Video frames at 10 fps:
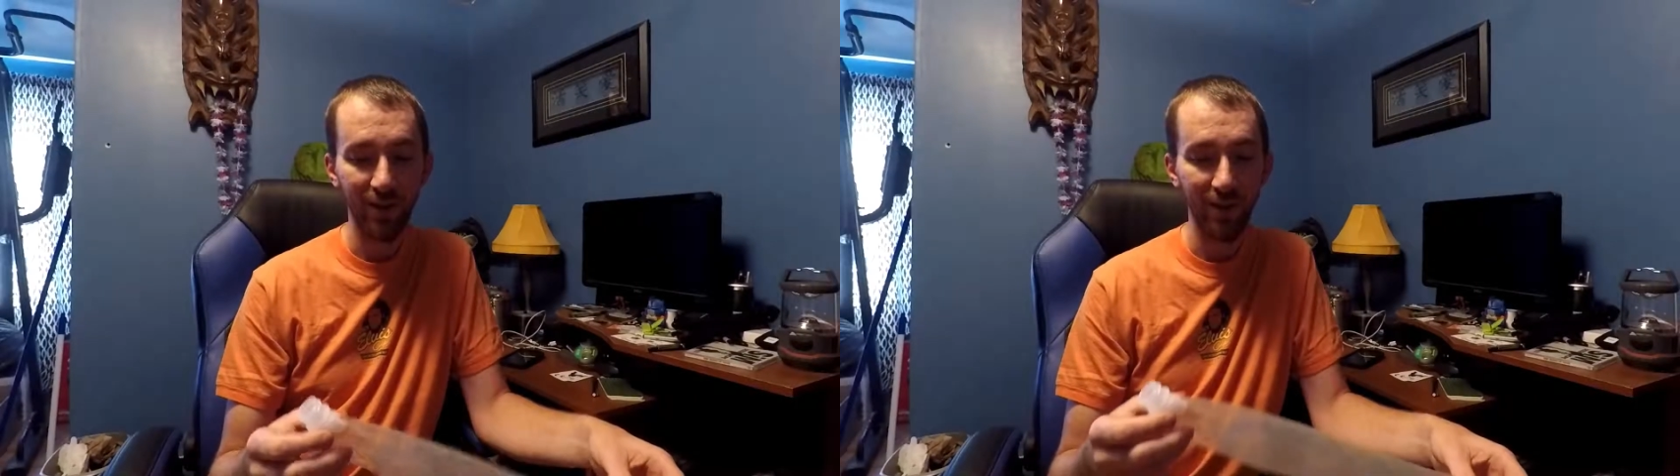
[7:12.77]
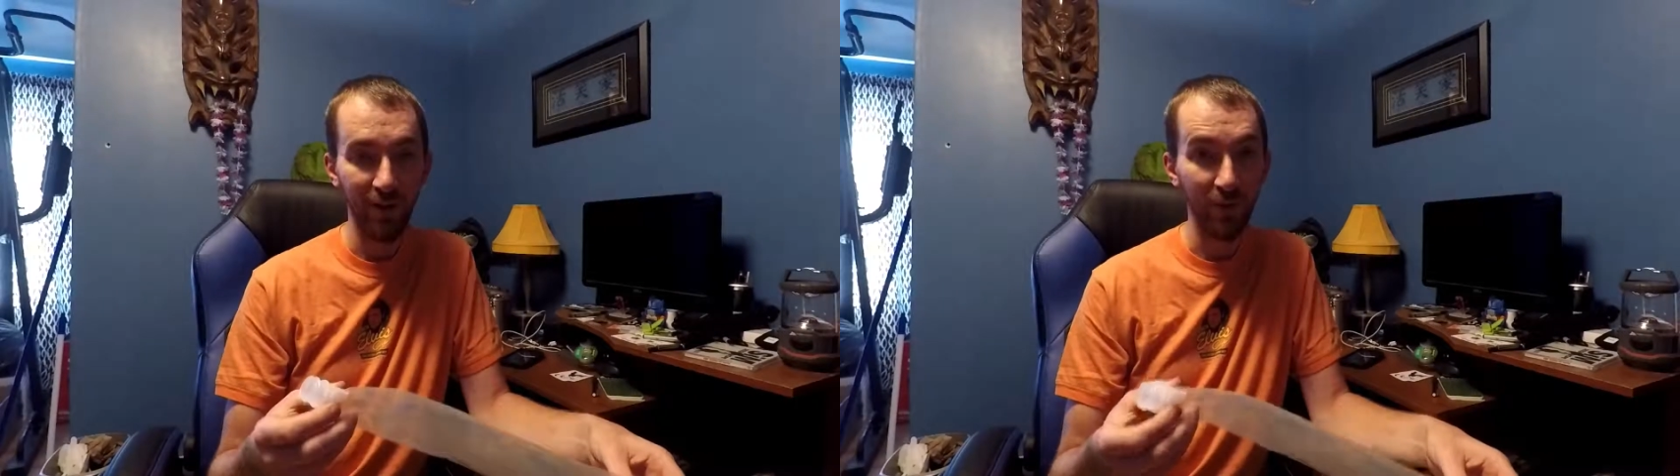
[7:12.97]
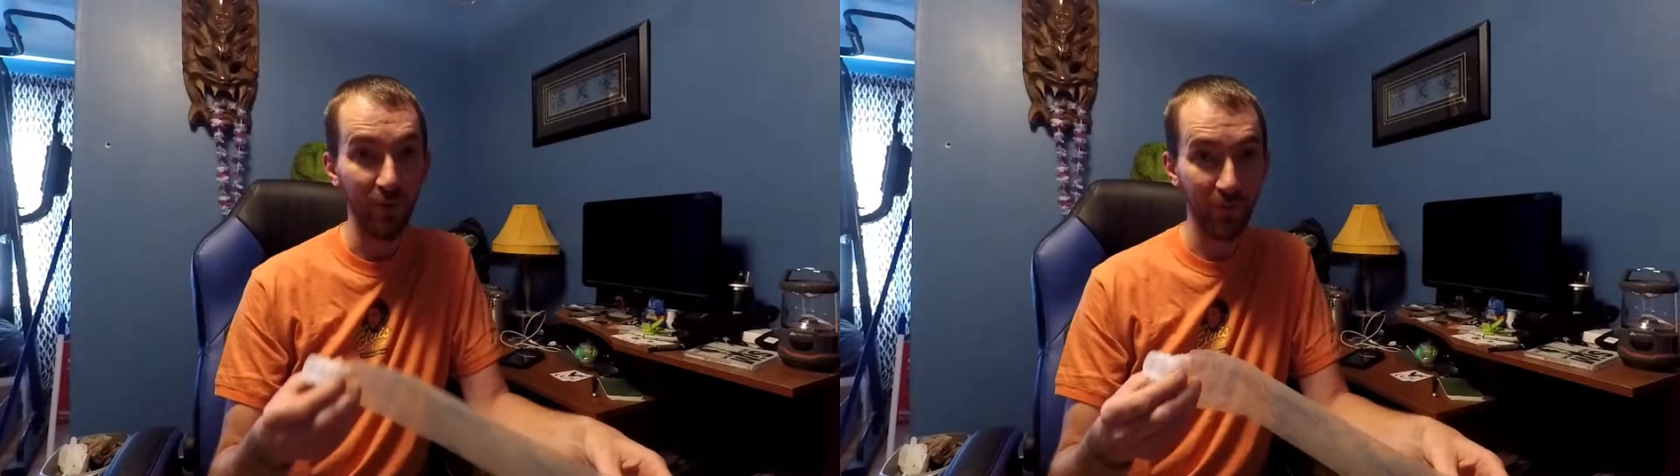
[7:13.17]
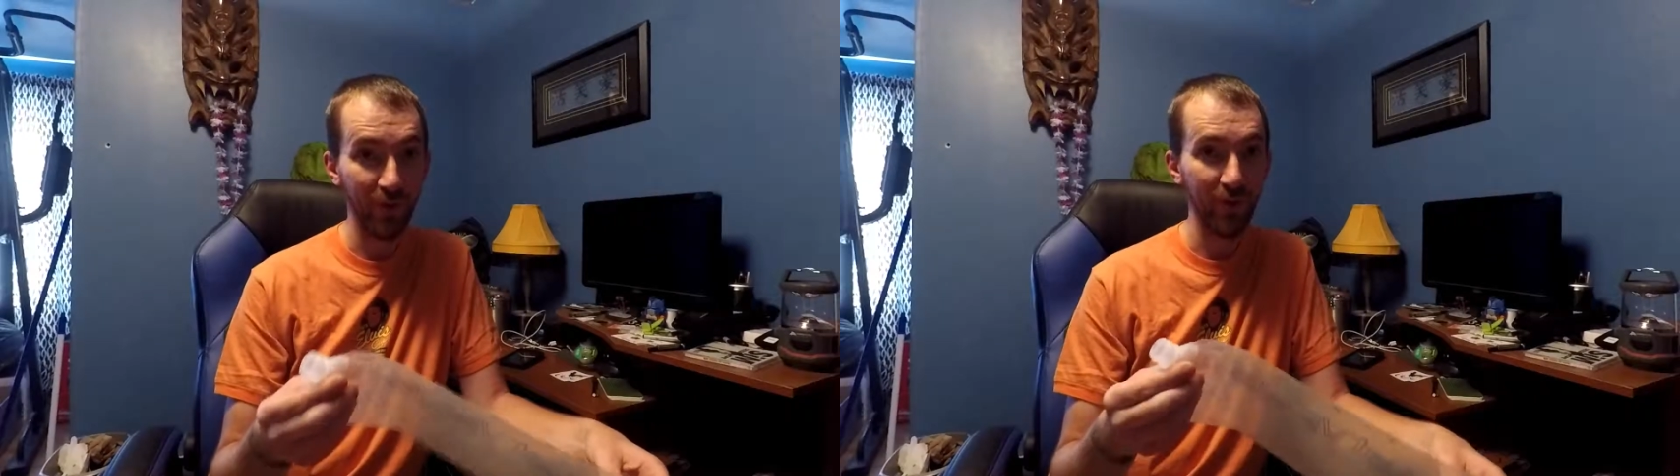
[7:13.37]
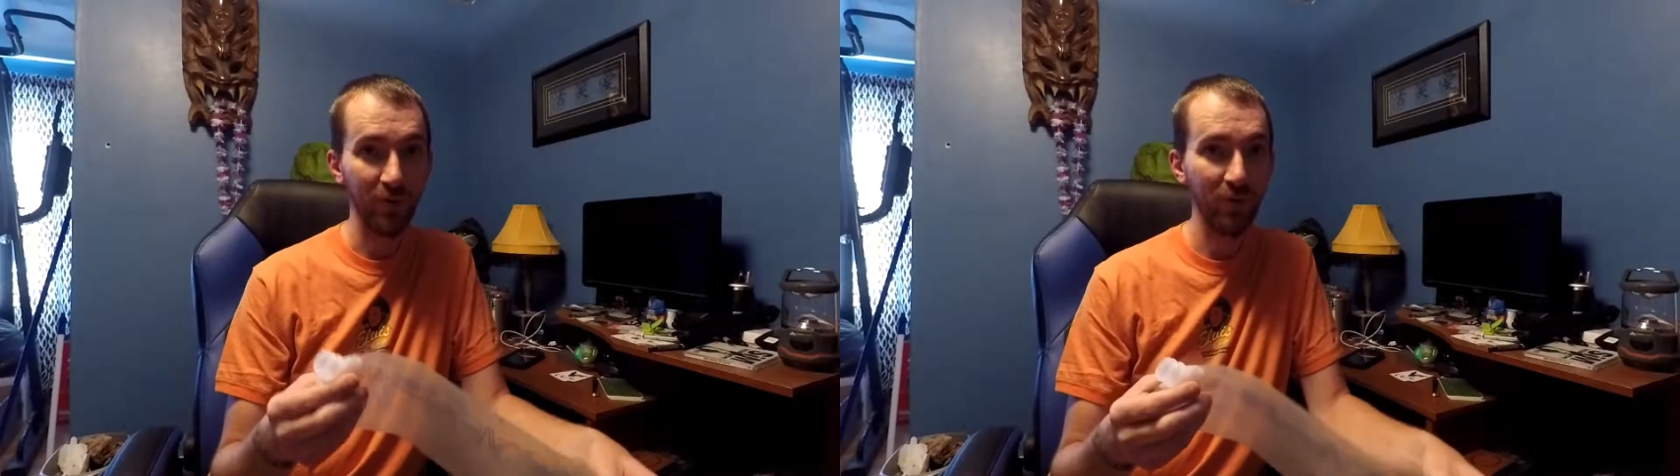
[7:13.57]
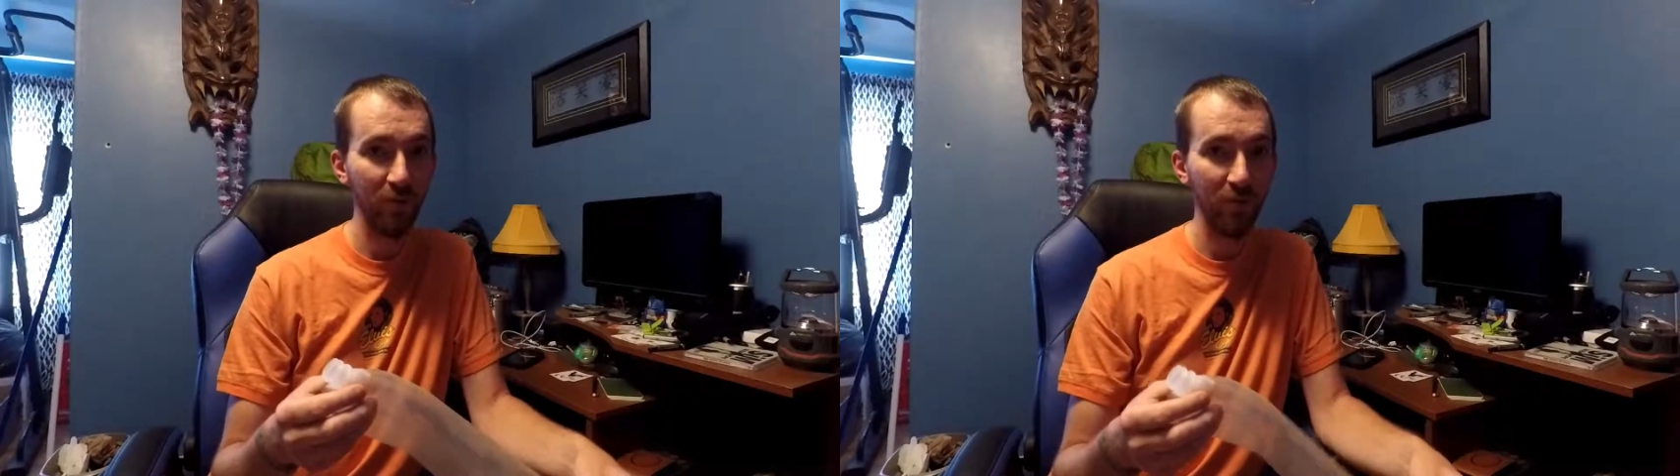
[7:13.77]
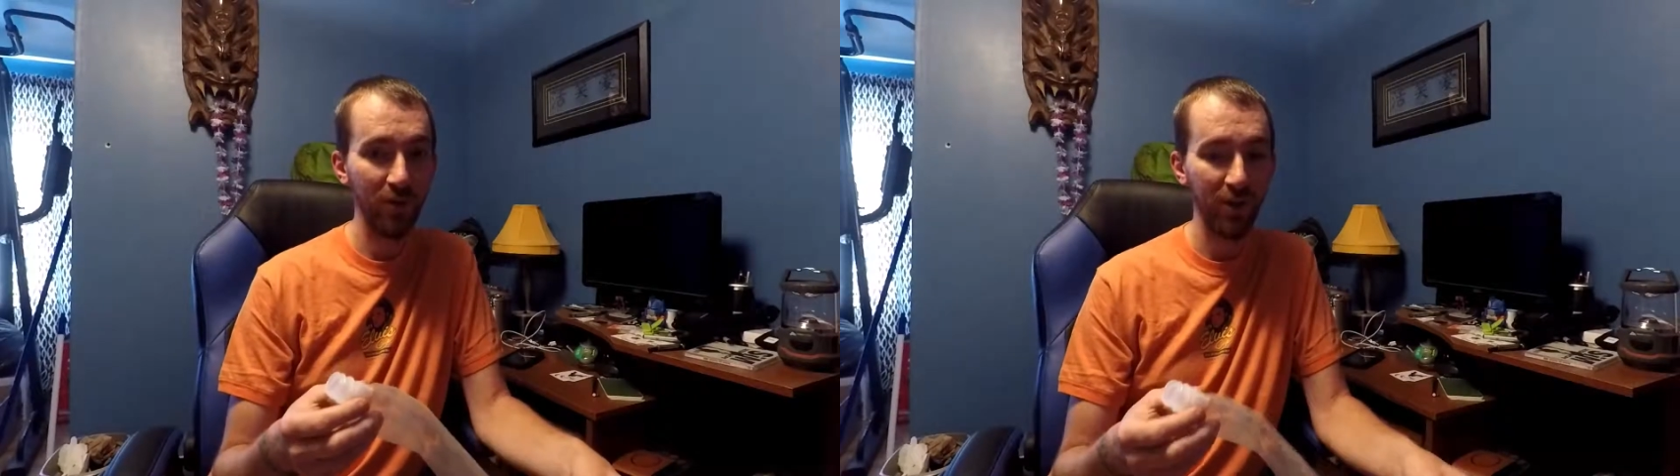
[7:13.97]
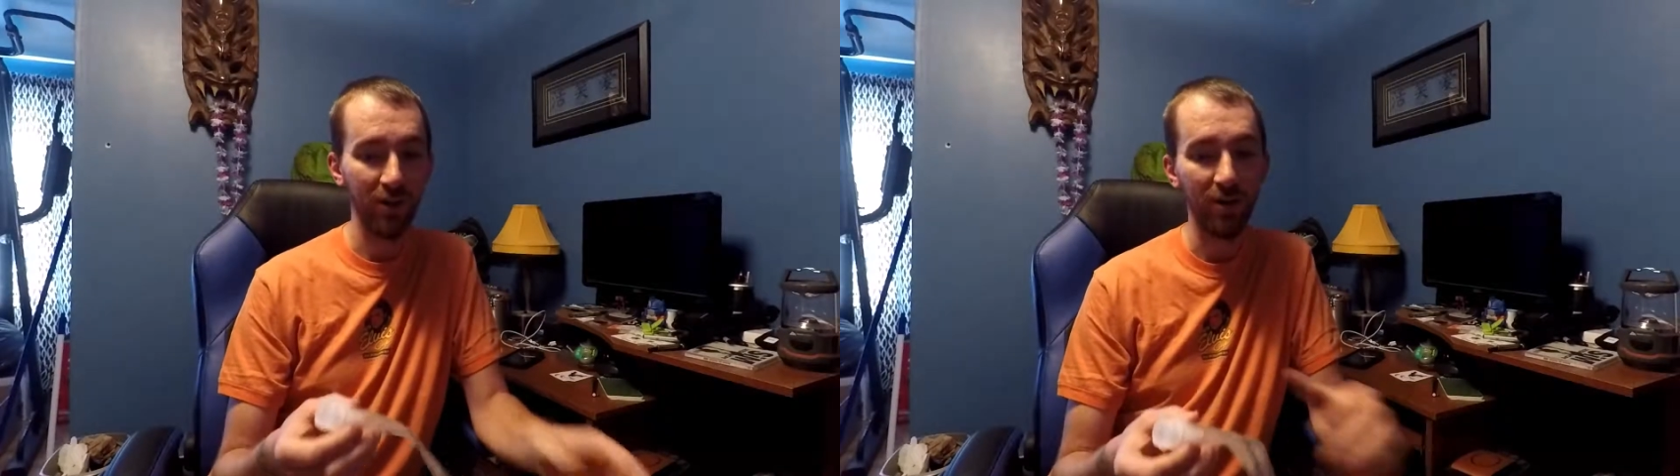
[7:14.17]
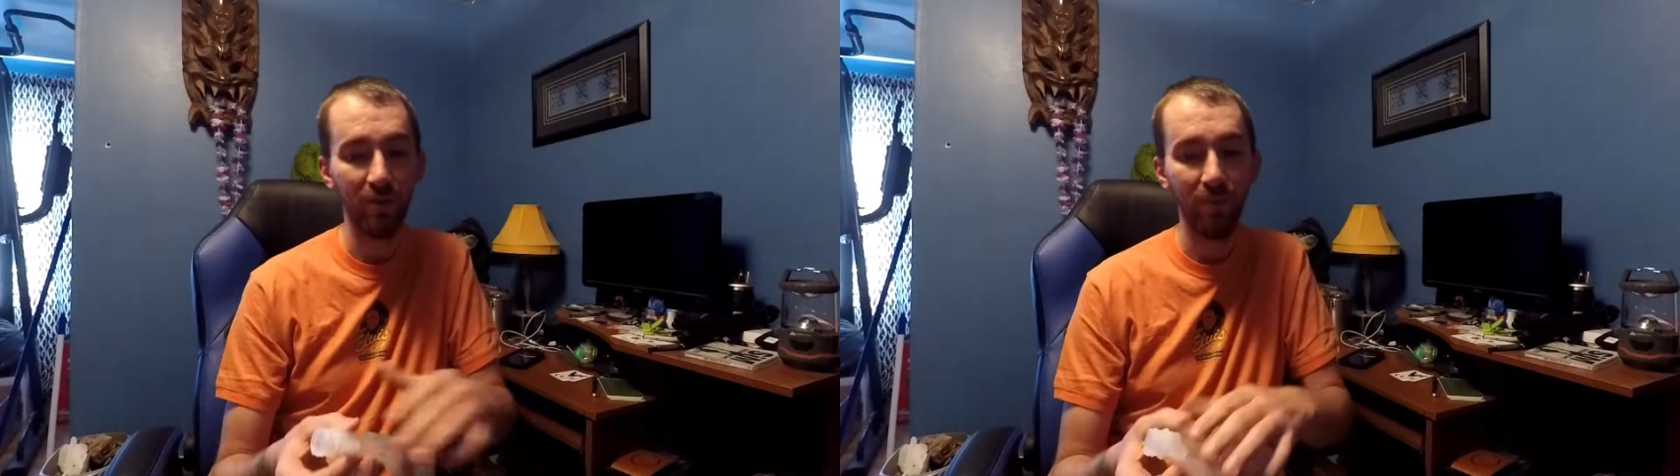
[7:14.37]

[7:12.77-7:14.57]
it'll screw on here,